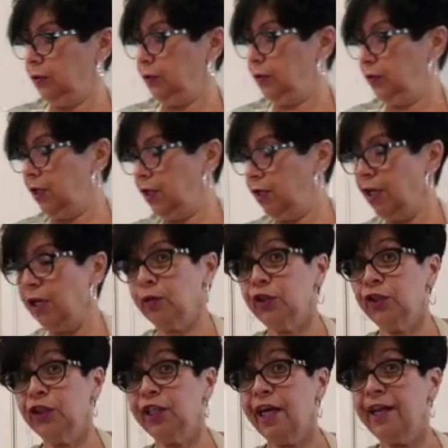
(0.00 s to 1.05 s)
Okay, now
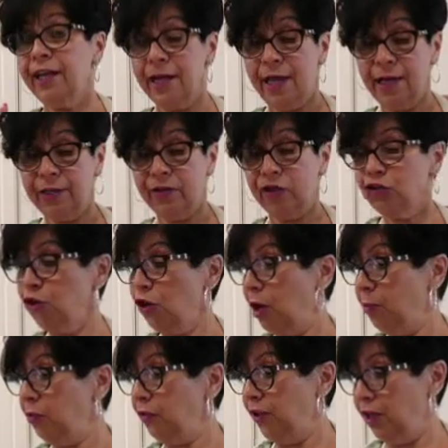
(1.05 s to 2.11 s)
you got to end the
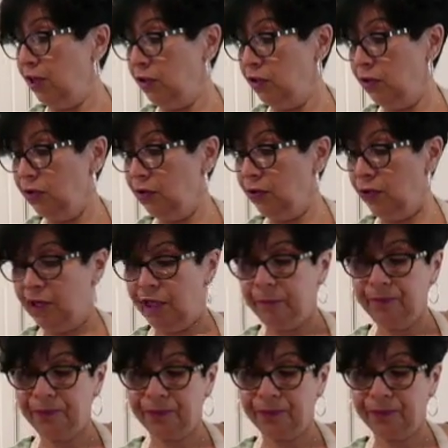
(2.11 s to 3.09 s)
chop with onions, okay?